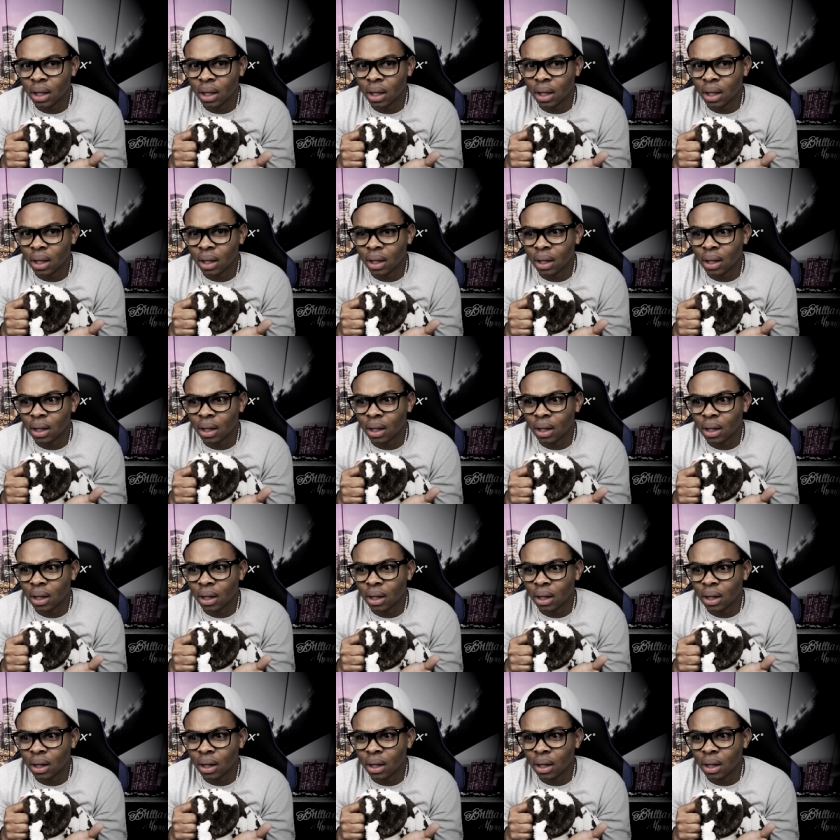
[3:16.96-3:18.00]
No, stop!
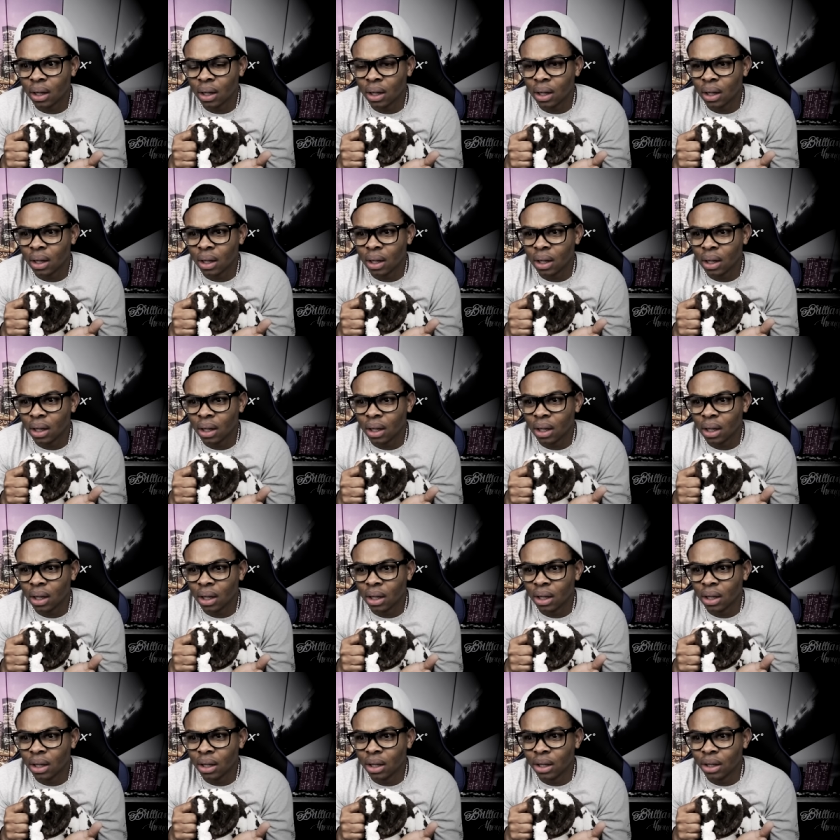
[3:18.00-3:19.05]
You're, you're stood right
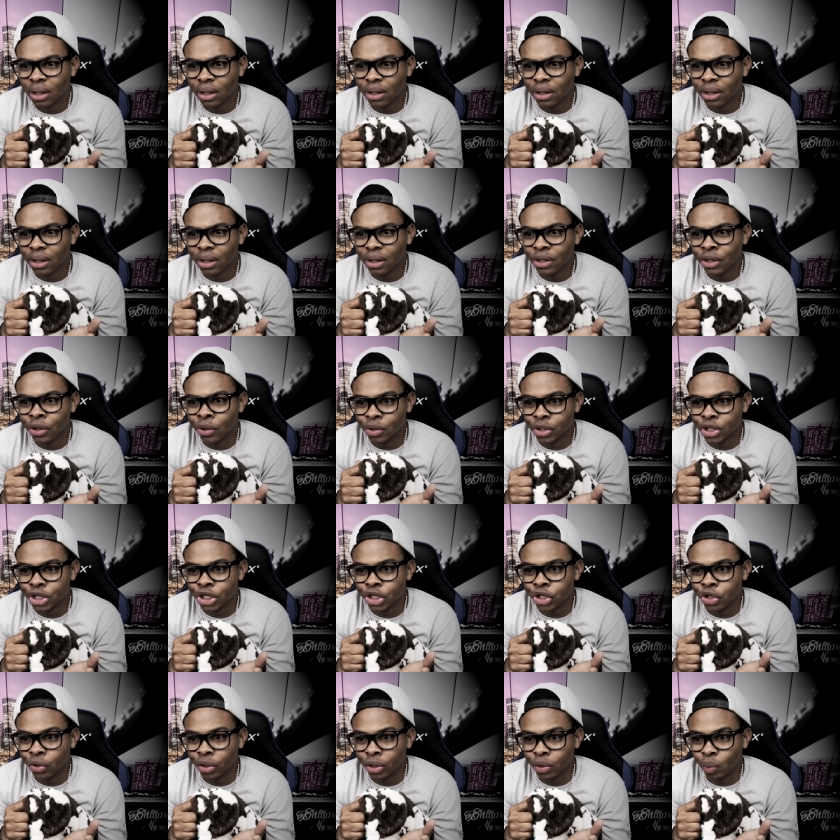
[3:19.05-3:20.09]
next to it. You're
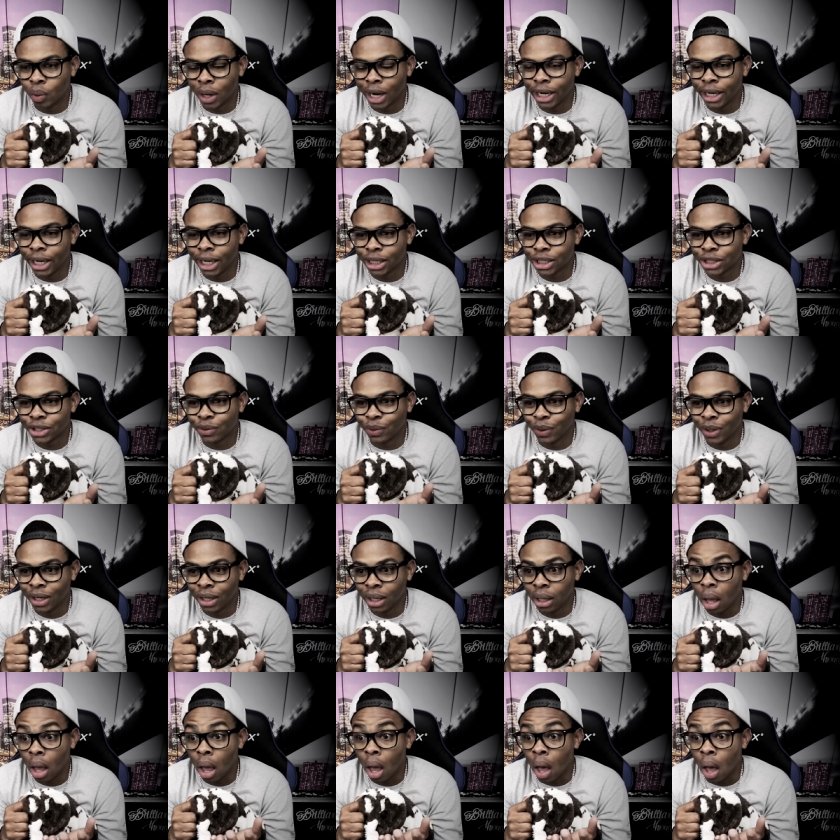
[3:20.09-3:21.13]
stood right next to it.
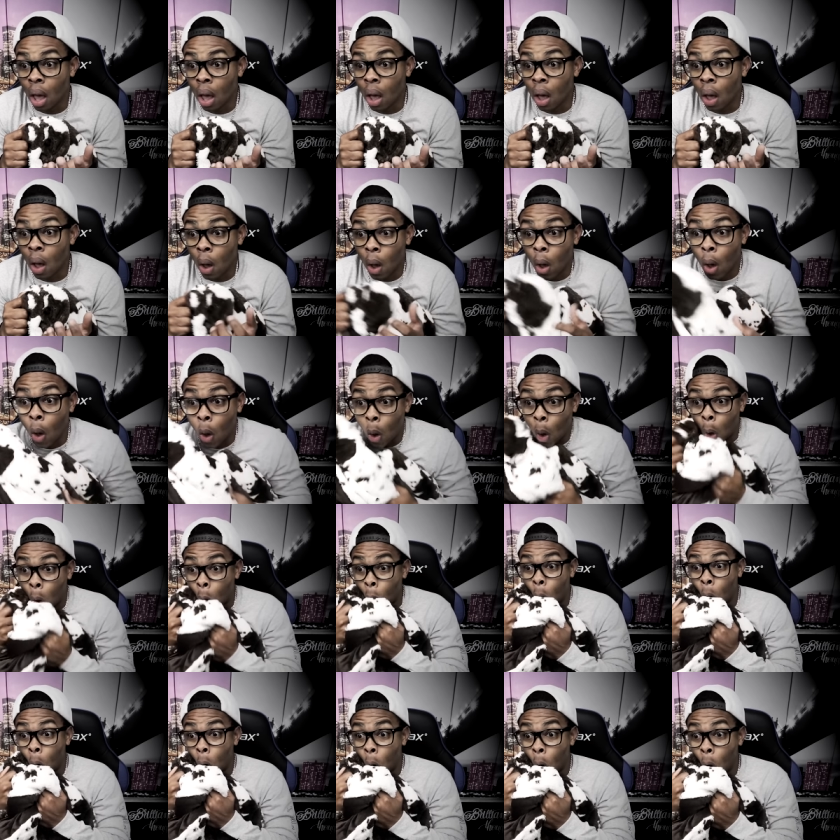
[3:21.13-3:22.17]
Don't move! You're
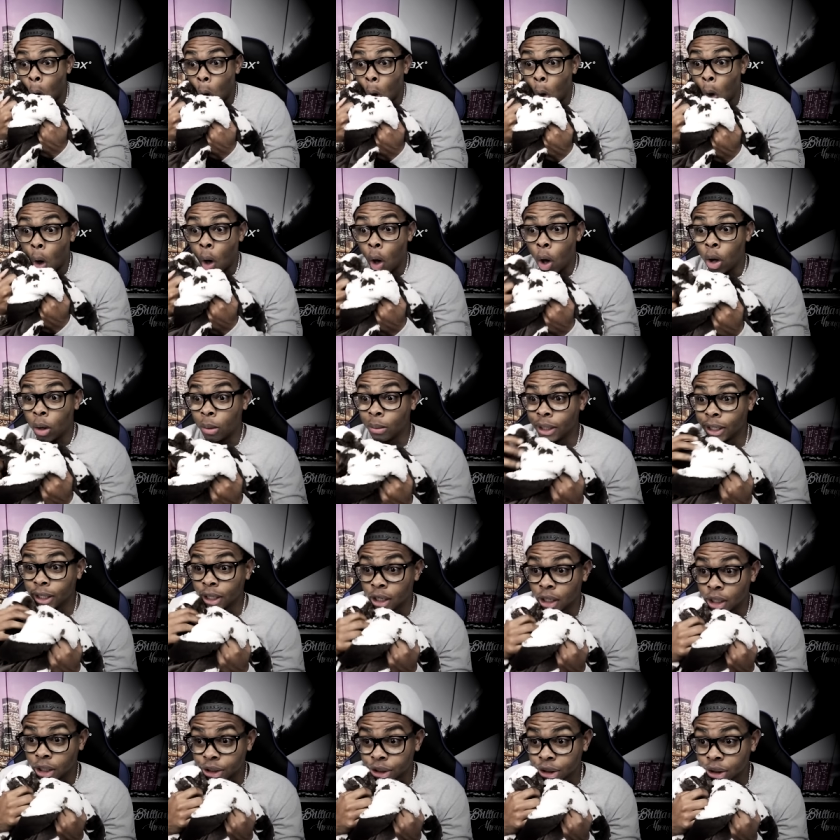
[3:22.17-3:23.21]
stood right next to it. Oh my
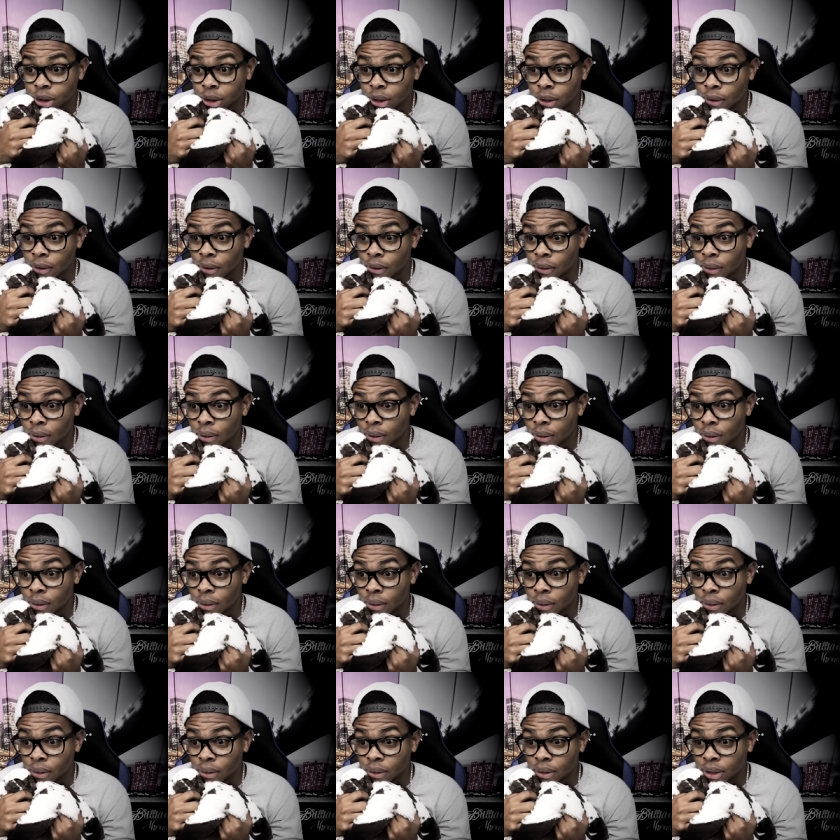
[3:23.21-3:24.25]
gosh.
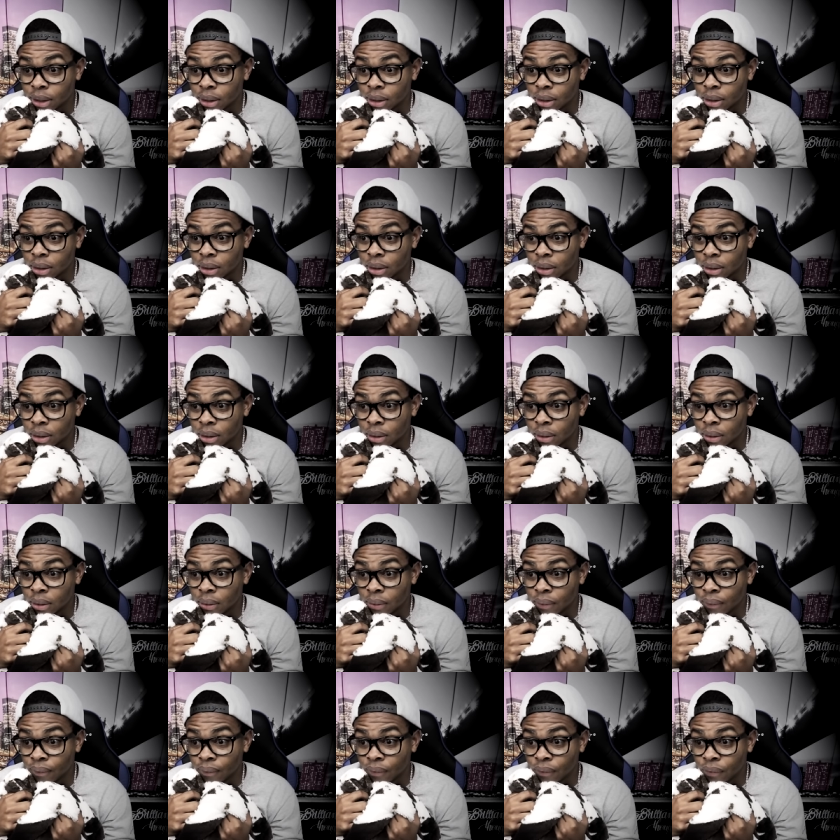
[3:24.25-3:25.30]
I can't see
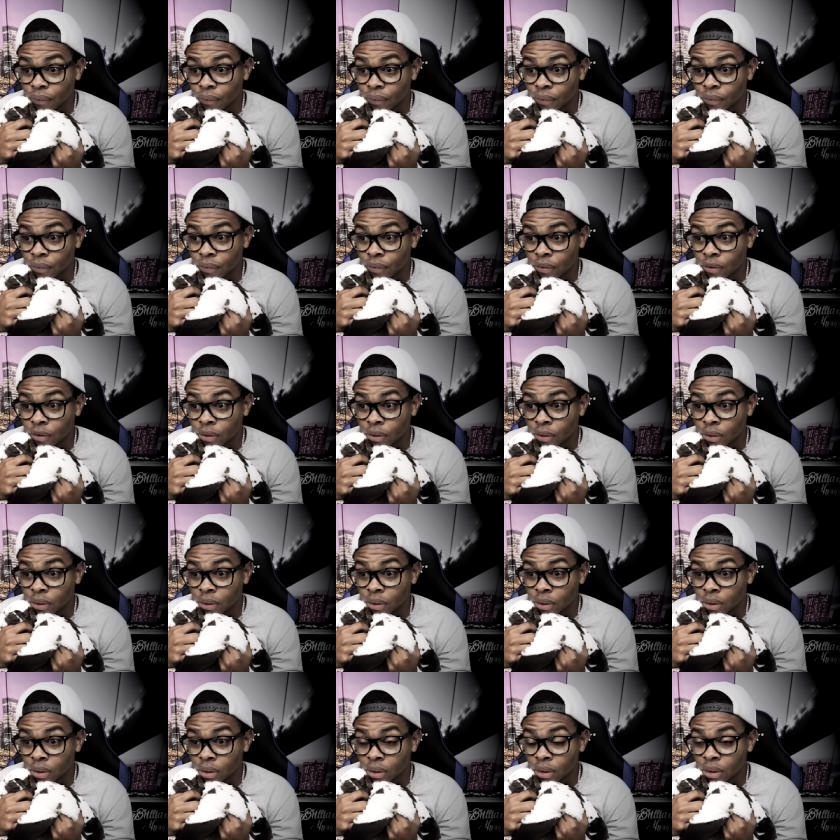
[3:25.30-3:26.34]
it, only you can.
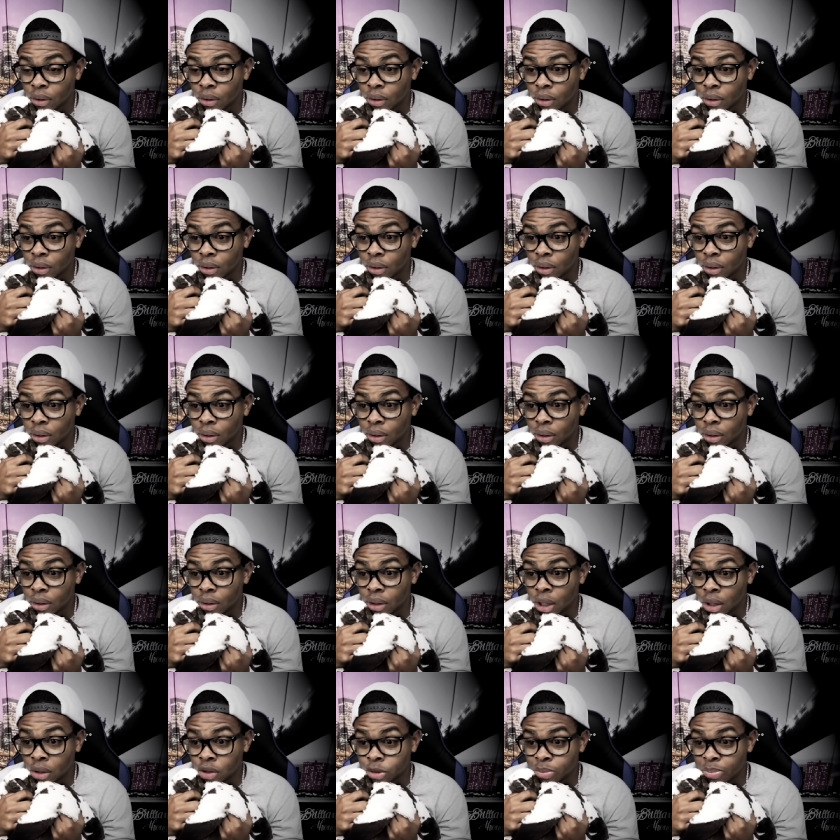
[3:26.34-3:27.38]

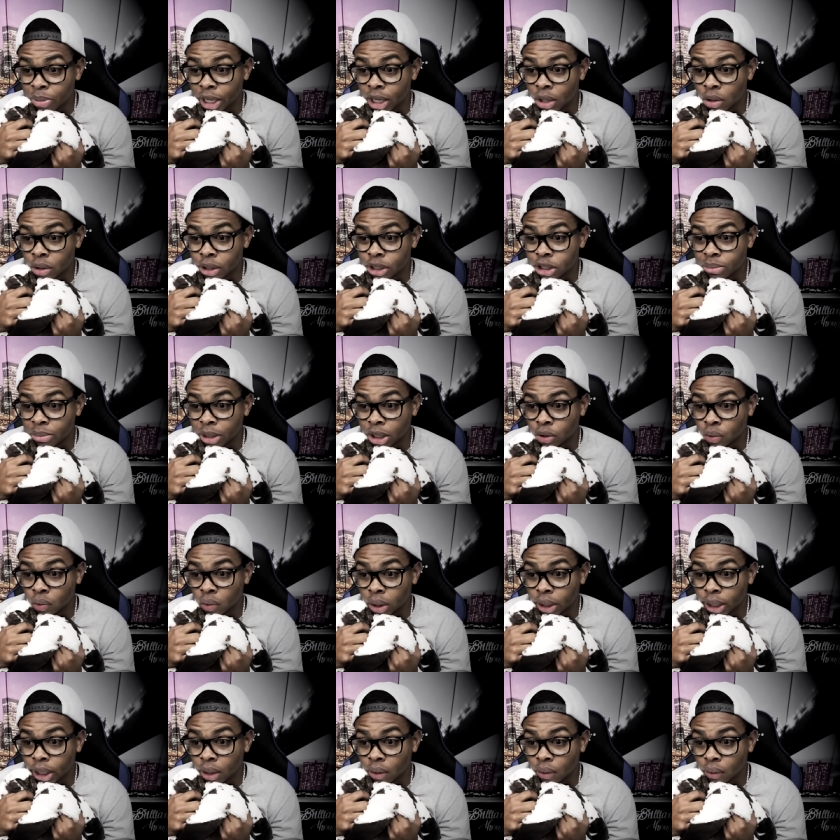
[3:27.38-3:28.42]
Y'all's battery is about to
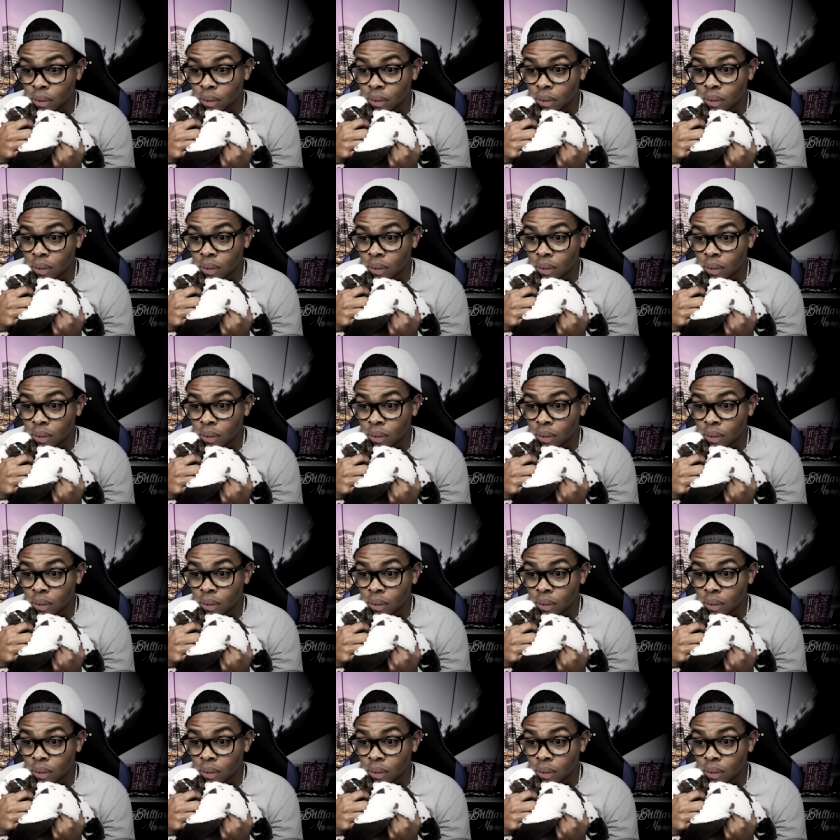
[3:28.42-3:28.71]
run out.